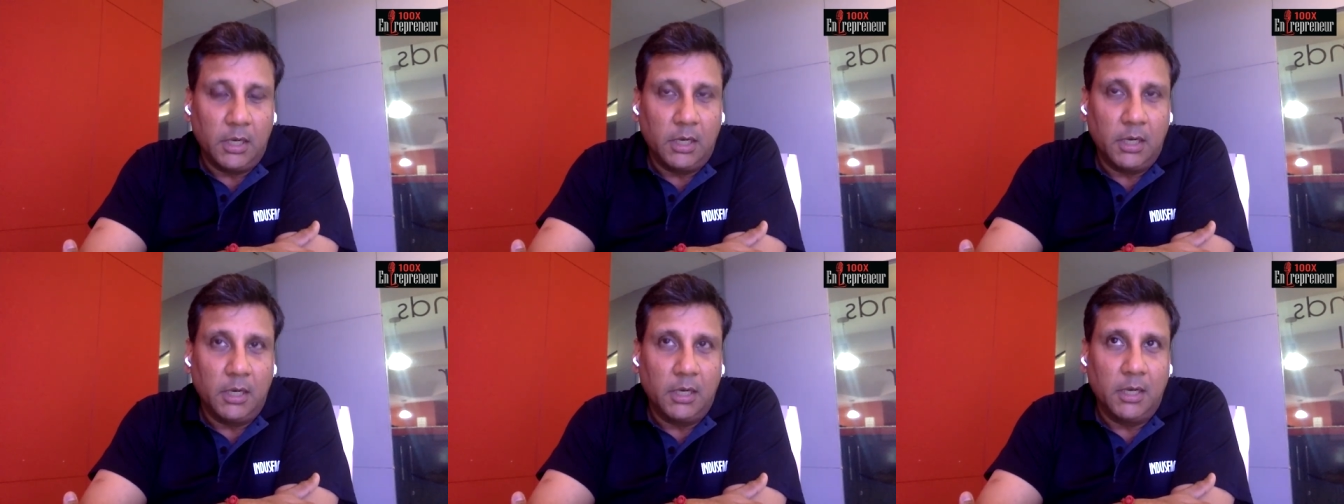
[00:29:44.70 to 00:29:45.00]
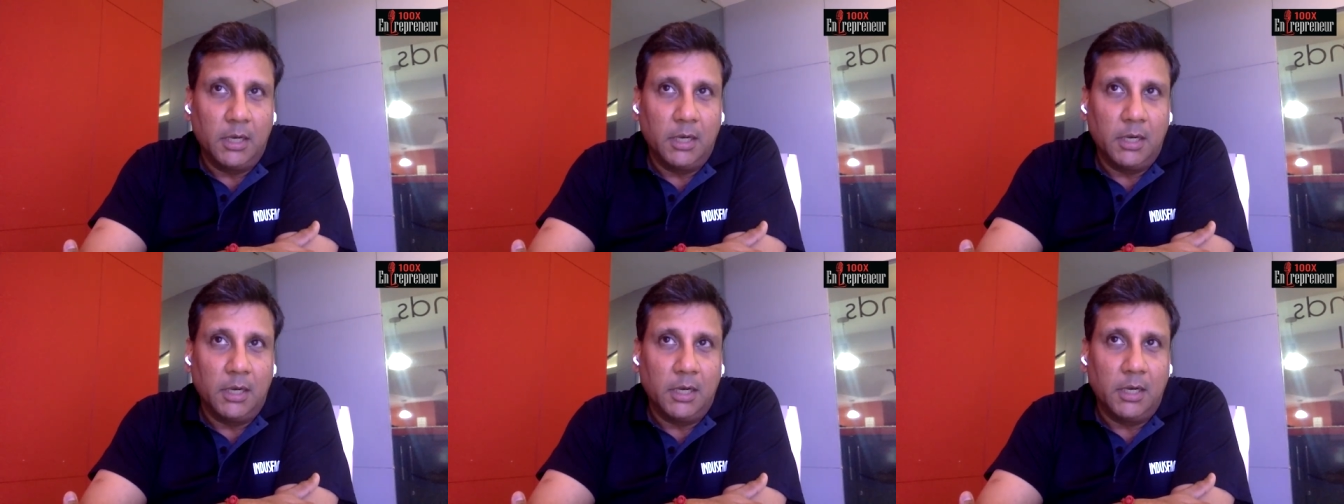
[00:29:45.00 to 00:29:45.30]

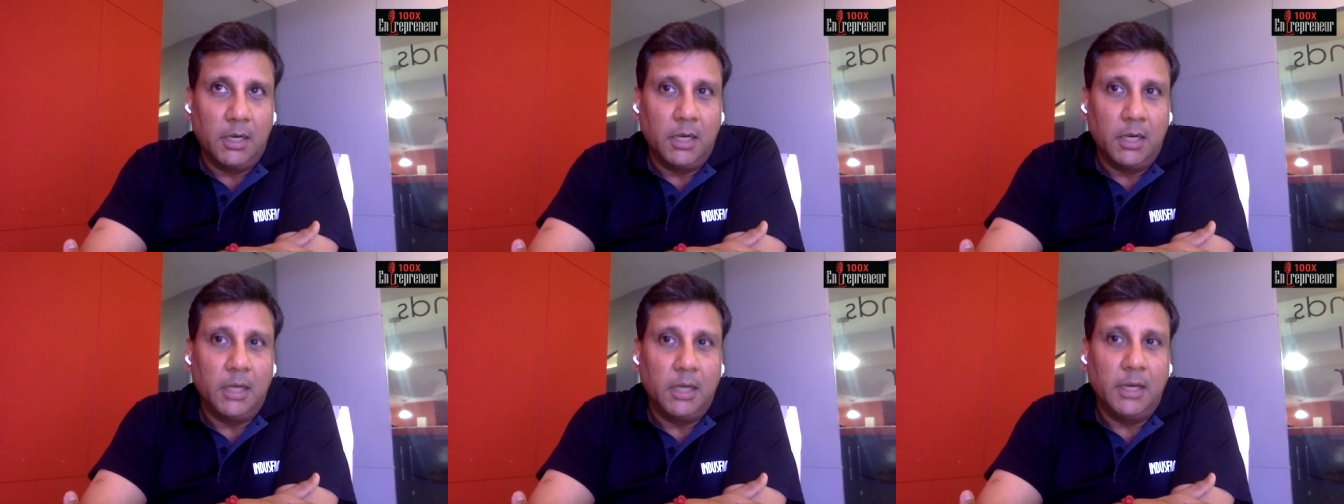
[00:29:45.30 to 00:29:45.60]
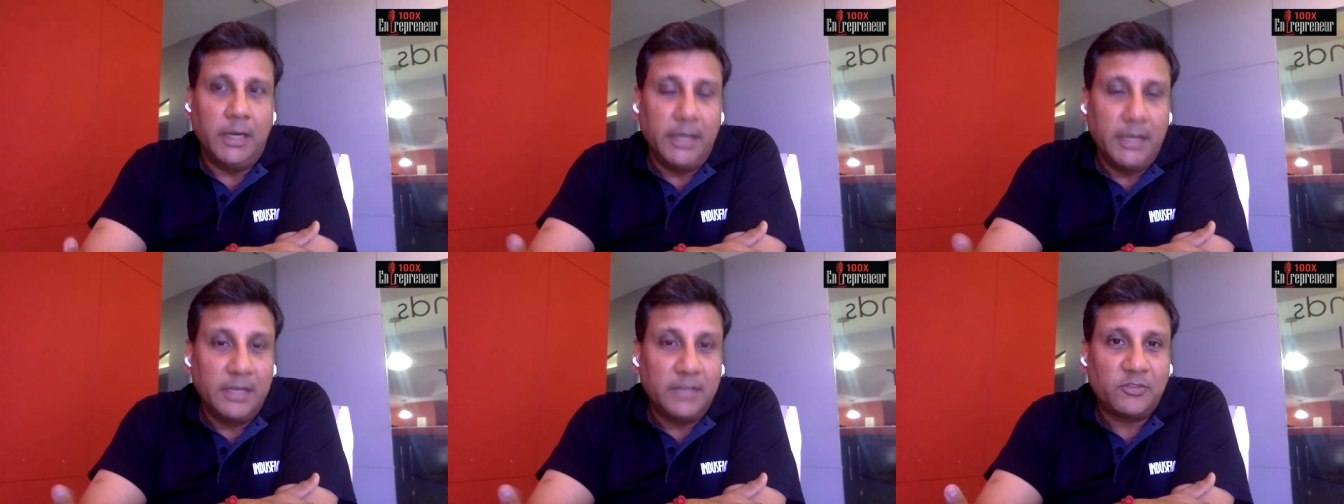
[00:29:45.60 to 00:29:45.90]

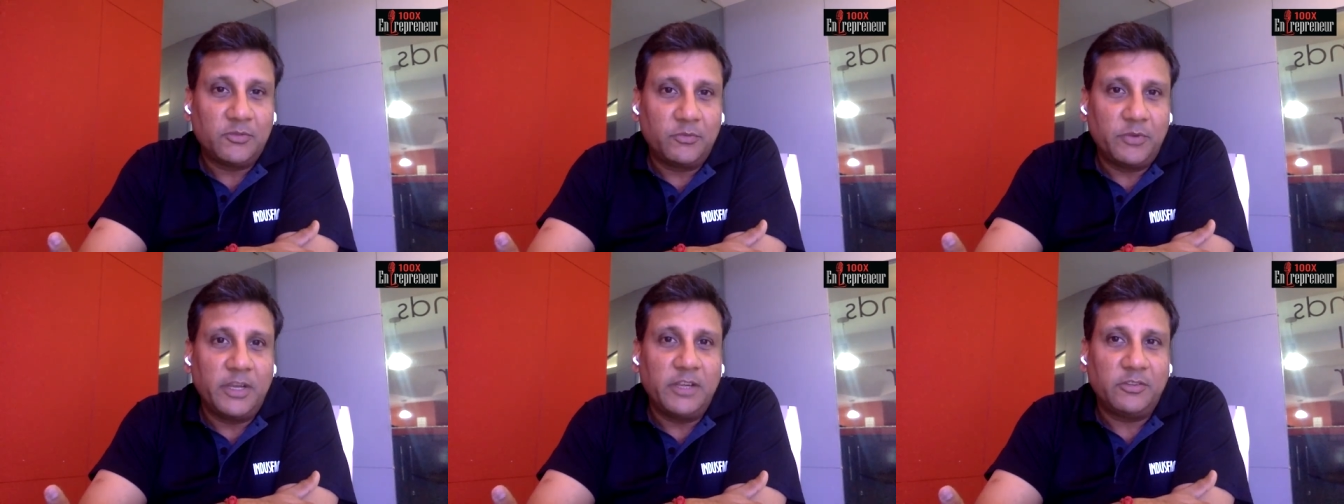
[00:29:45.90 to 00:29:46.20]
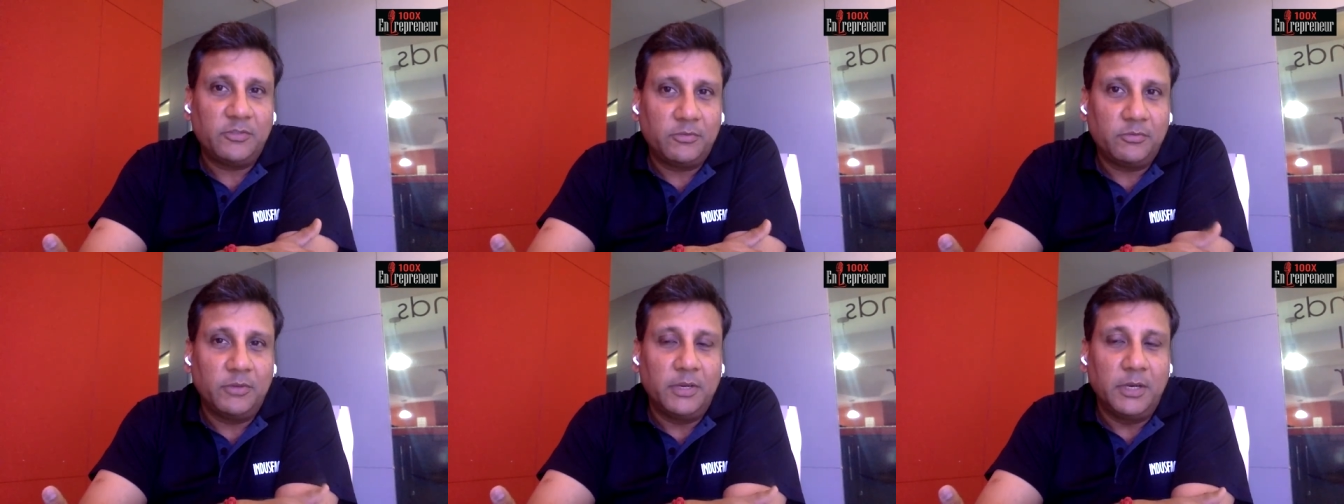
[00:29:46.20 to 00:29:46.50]

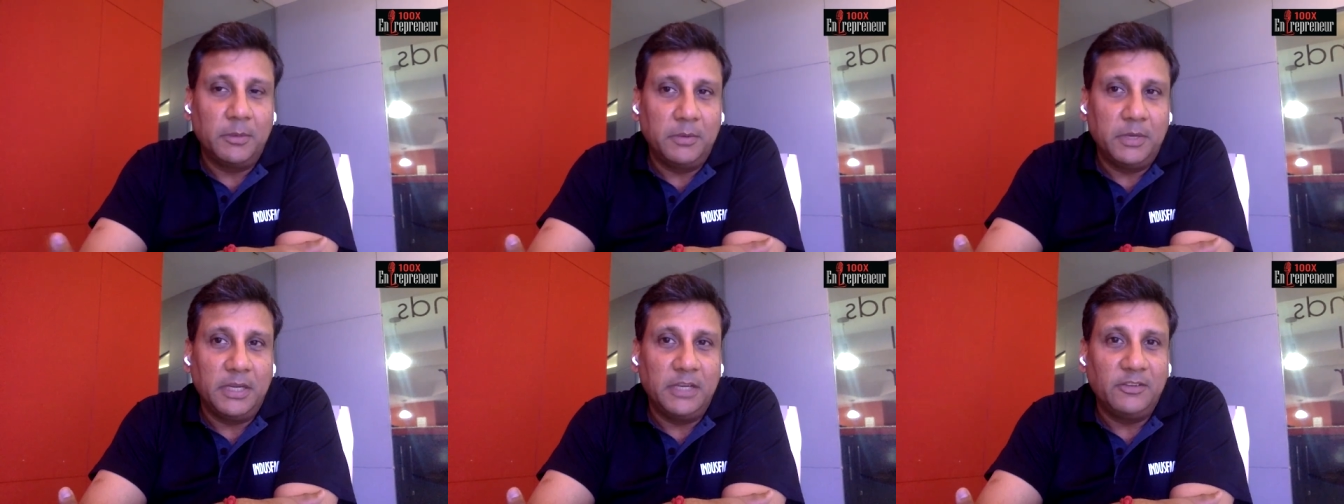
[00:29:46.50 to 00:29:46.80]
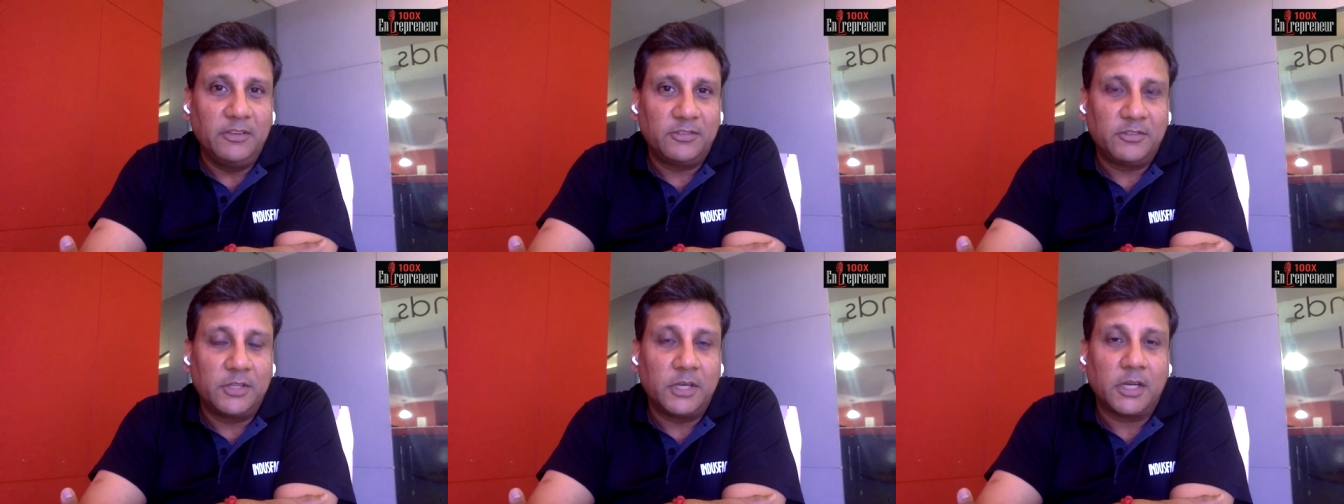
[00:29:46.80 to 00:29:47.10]
Indusface
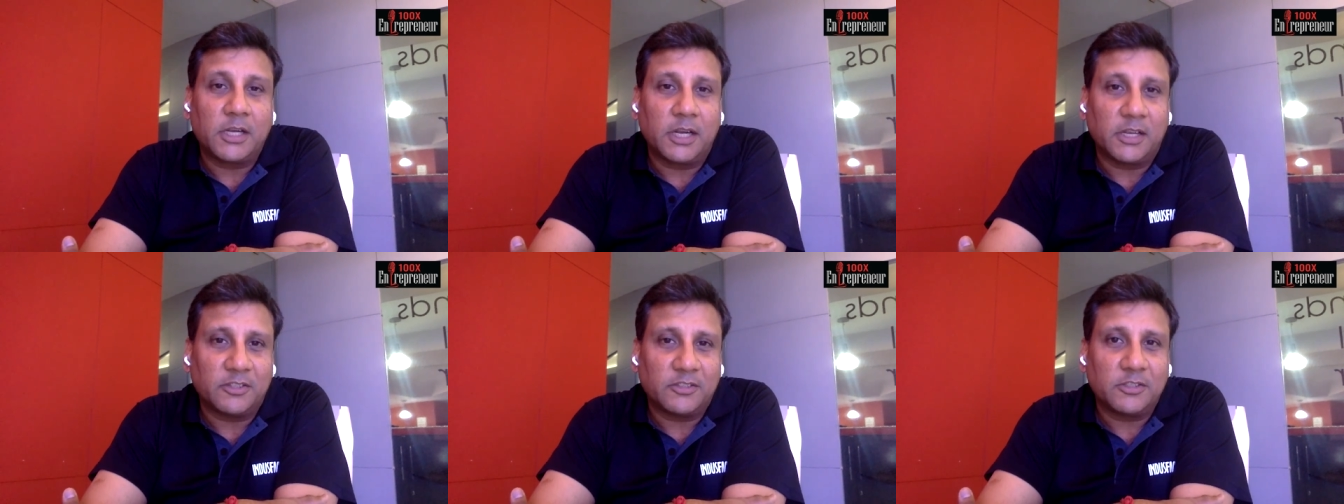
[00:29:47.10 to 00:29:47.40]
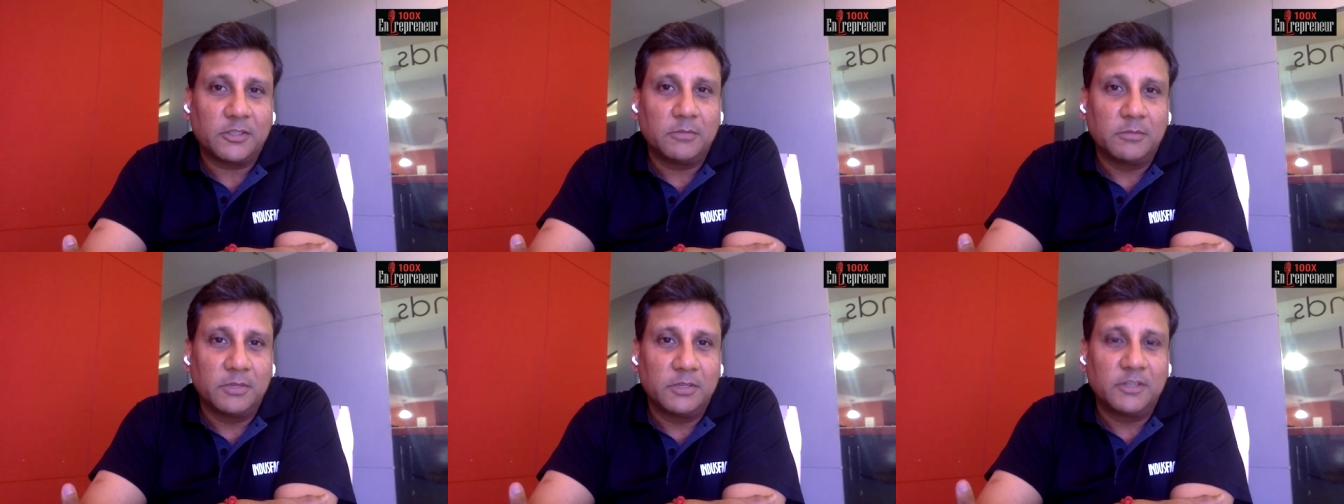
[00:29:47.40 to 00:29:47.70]
is the
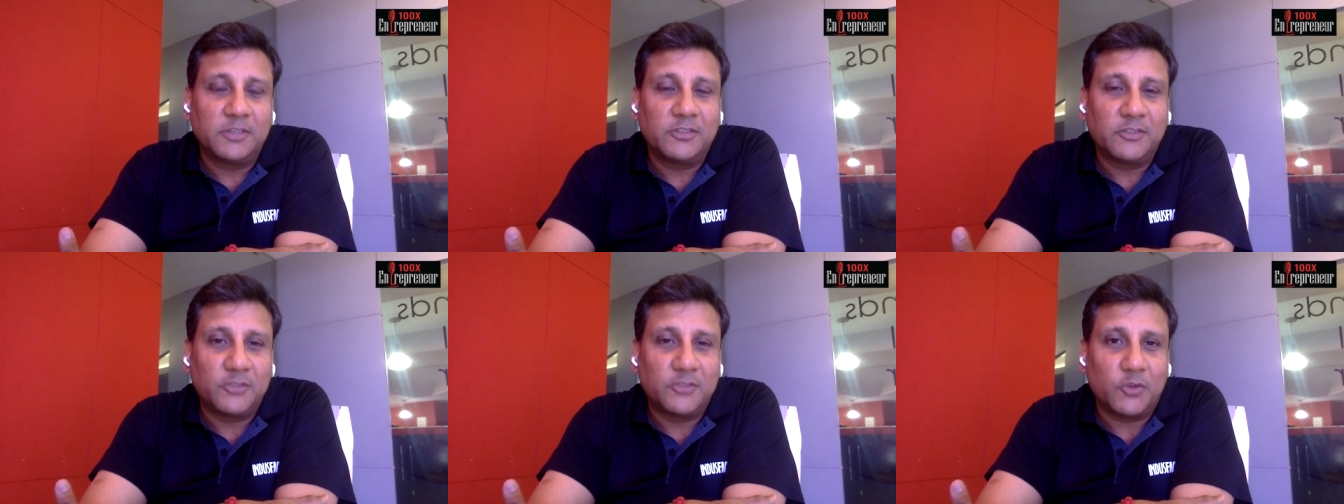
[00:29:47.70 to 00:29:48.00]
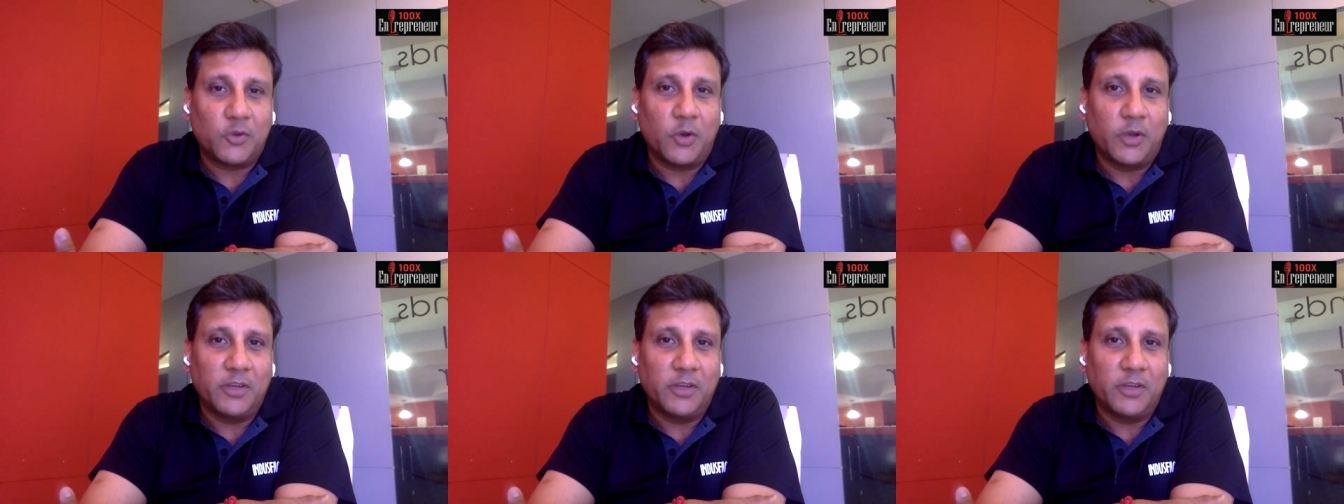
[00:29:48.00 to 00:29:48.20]
customer's